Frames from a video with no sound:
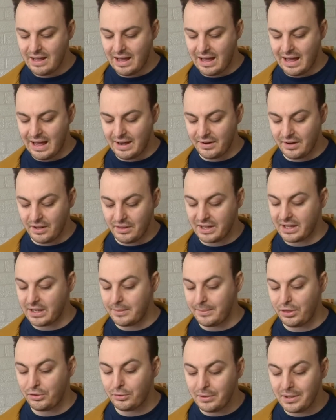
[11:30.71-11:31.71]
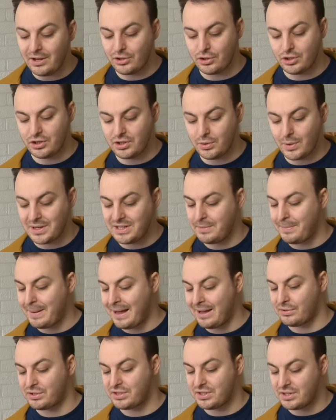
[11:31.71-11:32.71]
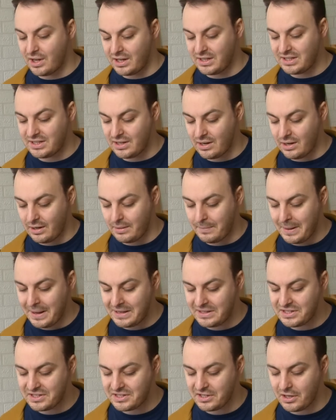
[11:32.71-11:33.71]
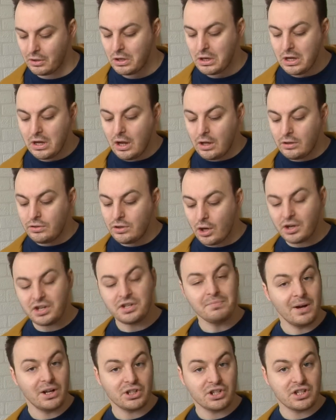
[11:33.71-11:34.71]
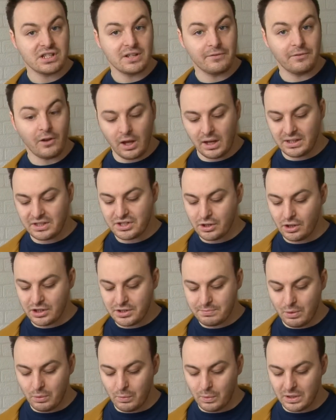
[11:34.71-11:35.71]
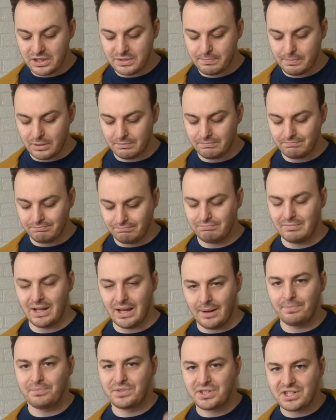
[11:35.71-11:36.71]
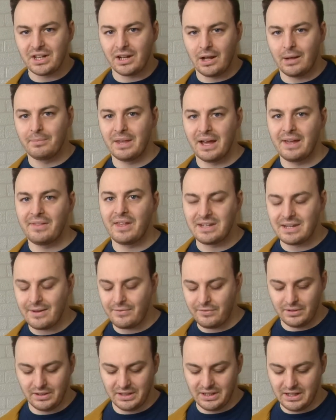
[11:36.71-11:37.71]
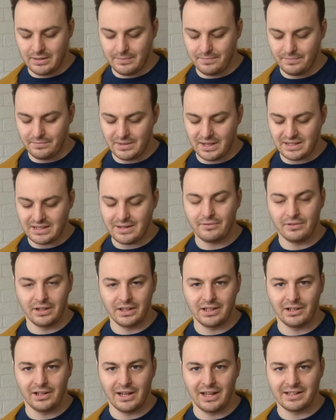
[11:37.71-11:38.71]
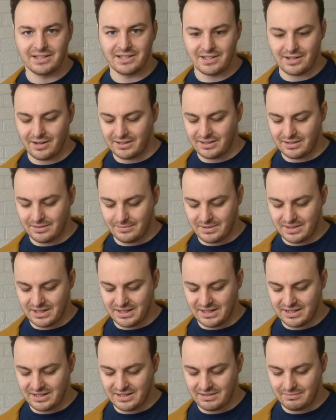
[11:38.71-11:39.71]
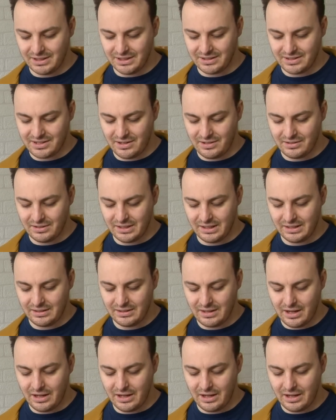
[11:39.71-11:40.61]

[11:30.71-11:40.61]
And they're going to be £320.99, so not as much as the Flying Scotsman ones, but yeah, still up there. They're definitely collector's items, these things, aren't they?